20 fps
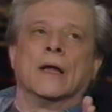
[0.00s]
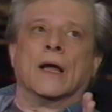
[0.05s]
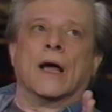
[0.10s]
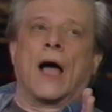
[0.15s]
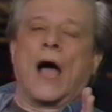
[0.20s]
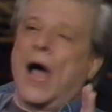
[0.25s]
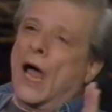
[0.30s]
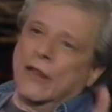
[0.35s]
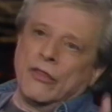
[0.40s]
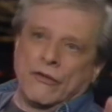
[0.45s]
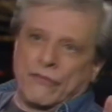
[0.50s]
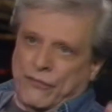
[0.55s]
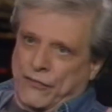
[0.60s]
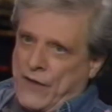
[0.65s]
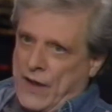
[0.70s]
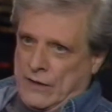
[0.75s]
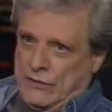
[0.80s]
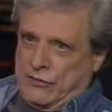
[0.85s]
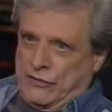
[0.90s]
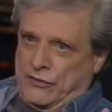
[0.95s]
on the
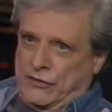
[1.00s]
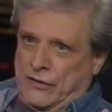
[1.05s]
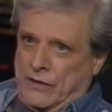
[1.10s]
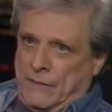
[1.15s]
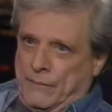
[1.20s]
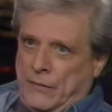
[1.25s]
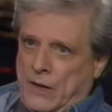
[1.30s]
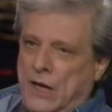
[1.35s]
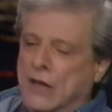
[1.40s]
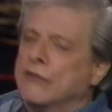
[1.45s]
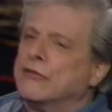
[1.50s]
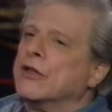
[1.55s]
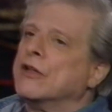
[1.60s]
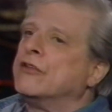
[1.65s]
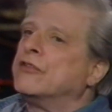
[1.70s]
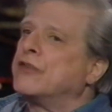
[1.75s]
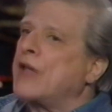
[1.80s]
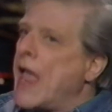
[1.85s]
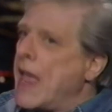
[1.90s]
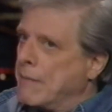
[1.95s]
fence. He's
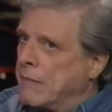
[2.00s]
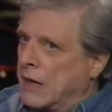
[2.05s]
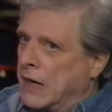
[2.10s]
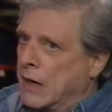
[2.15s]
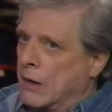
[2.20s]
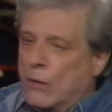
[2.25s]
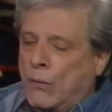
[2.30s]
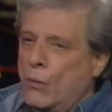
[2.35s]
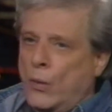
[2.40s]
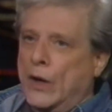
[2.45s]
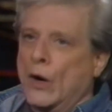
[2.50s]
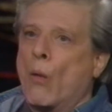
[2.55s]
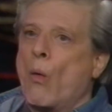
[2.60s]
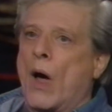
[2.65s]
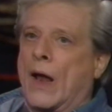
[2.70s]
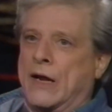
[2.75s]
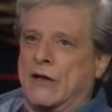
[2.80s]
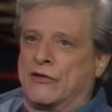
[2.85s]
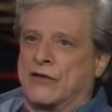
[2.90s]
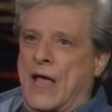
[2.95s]
examining. We don't
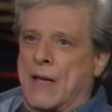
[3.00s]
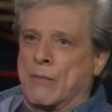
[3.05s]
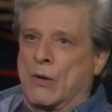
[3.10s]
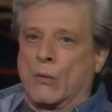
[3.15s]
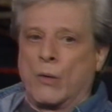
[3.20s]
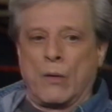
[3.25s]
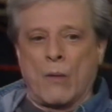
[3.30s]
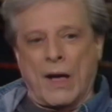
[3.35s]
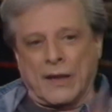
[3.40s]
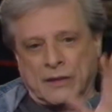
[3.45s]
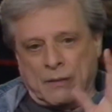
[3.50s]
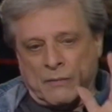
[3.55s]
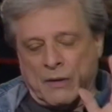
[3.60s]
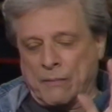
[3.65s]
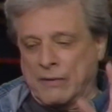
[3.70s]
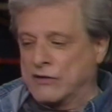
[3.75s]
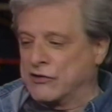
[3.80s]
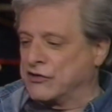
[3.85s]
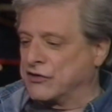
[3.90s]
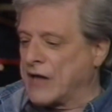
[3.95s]
want examining. We want them to
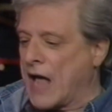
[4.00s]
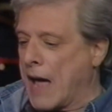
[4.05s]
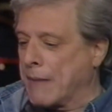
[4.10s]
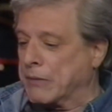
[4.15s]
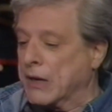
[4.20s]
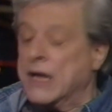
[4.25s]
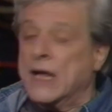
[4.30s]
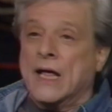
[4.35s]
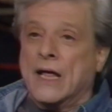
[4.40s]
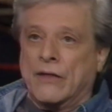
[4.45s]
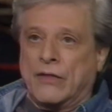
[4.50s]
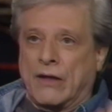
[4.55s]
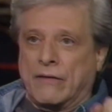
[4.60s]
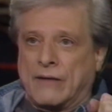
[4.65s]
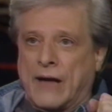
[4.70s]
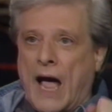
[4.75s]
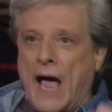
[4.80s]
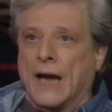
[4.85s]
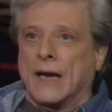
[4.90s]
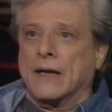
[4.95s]
be stopped. They
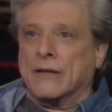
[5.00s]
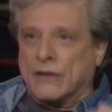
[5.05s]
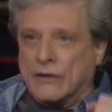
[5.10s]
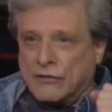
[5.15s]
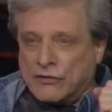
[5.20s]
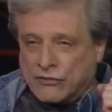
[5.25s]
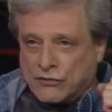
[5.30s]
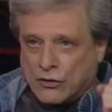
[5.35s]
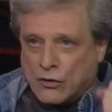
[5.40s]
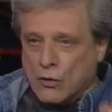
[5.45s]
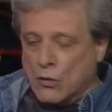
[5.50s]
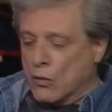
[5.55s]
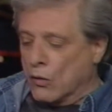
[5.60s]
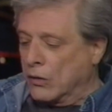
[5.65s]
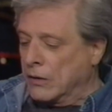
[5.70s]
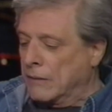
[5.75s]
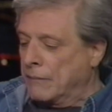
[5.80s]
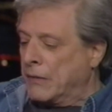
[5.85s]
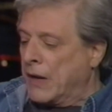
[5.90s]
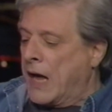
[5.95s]
got this
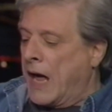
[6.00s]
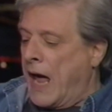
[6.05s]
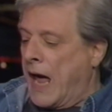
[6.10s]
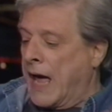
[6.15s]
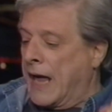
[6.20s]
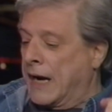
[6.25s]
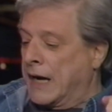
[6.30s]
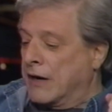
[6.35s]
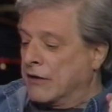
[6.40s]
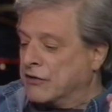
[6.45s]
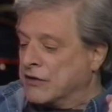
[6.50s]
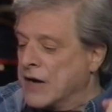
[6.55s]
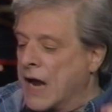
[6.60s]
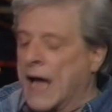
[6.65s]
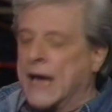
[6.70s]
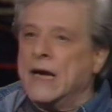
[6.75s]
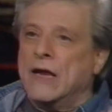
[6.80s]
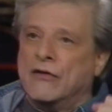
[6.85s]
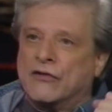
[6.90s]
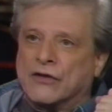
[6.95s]
school and it is
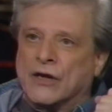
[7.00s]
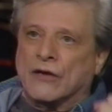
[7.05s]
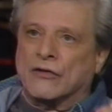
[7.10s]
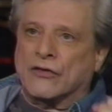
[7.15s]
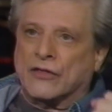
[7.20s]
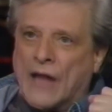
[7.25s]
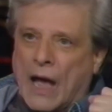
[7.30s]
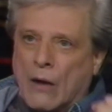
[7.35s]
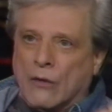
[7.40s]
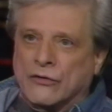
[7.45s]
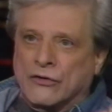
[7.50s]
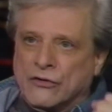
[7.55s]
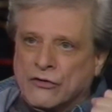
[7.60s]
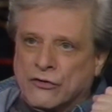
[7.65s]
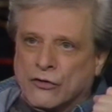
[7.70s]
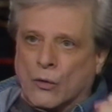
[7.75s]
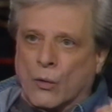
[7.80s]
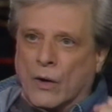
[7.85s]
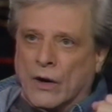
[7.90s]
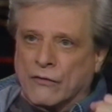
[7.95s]
96,000
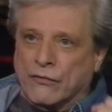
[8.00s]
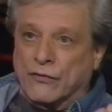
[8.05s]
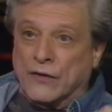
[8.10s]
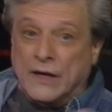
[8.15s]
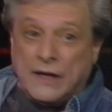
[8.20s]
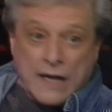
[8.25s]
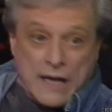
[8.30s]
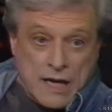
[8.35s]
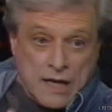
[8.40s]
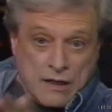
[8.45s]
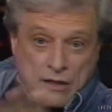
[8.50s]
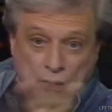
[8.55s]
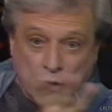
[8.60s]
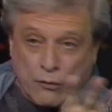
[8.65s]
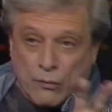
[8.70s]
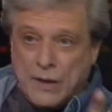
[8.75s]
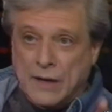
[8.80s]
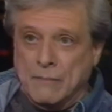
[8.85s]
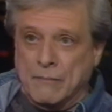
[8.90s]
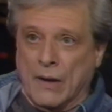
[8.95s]
square feet uh -huh. in the
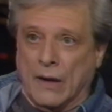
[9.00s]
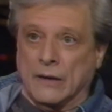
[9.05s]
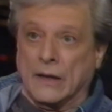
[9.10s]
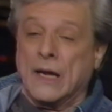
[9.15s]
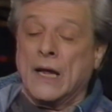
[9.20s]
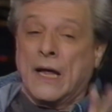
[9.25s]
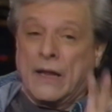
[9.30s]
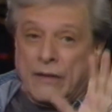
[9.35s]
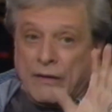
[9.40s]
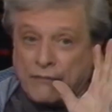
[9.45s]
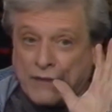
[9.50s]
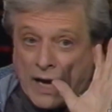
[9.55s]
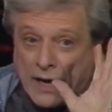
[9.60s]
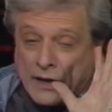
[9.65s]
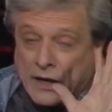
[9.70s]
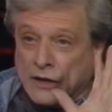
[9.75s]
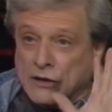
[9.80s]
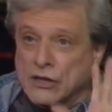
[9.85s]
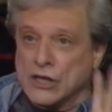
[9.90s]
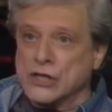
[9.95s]
Greenbelt. They've got a
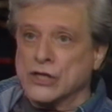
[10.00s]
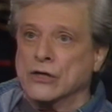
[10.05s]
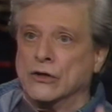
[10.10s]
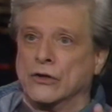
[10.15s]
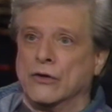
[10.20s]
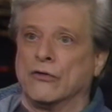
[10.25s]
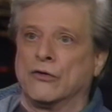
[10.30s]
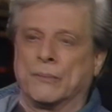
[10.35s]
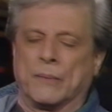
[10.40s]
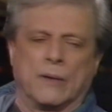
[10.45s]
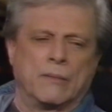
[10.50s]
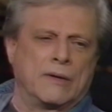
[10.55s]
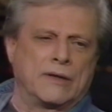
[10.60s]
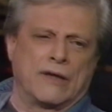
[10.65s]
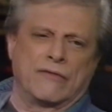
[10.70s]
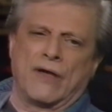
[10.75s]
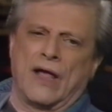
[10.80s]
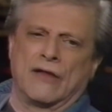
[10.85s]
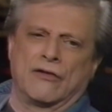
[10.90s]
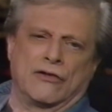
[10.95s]
conditional use permit
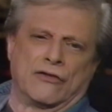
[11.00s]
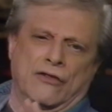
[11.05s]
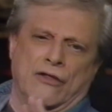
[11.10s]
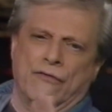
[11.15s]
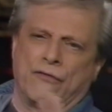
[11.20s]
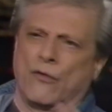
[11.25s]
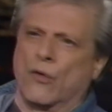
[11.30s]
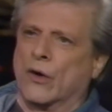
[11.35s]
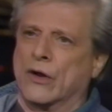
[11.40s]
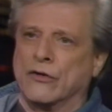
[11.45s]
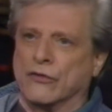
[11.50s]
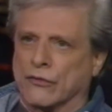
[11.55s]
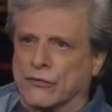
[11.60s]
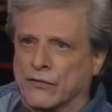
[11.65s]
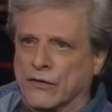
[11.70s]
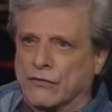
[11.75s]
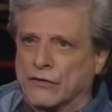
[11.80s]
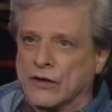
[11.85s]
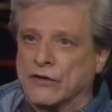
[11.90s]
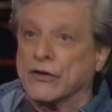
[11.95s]
they've had since the 40s or
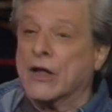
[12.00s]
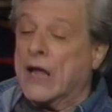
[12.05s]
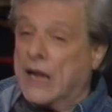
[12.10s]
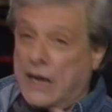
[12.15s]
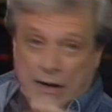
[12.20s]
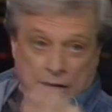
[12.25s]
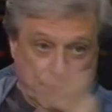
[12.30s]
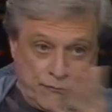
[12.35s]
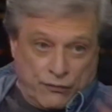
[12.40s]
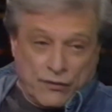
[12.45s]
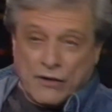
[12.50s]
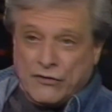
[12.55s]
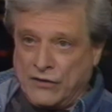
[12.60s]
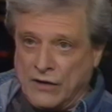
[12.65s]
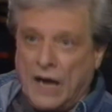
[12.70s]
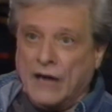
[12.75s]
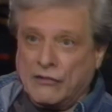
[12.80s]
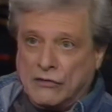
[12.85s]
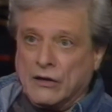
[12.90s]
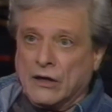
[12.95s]
50s for this
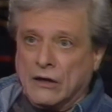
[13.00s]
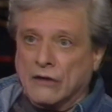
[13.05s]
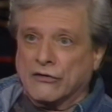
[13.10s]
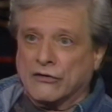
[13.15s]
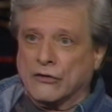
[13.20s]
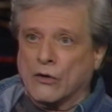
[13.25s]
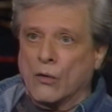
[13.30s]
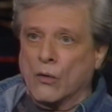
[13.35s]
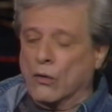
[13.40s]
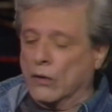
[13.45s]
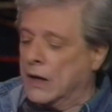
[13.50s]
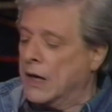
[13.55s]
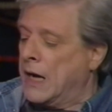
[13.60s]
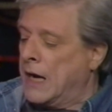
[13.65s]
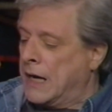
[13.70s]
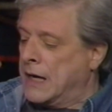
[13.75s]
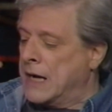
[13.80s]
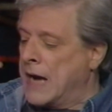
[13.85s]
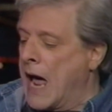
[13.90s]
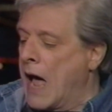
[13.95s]
nice little school.
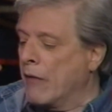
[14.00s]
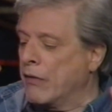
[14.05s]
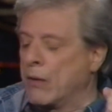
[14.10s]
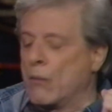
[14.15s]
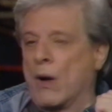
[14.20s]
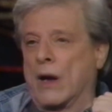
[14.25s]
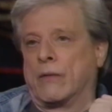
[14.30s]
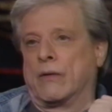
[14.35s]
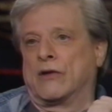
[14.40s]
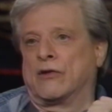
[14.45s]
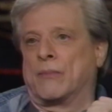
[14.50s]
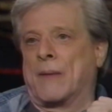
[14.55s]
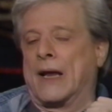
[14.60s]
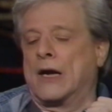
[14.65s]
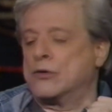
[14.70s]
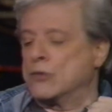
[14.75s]
Now they want to expand it to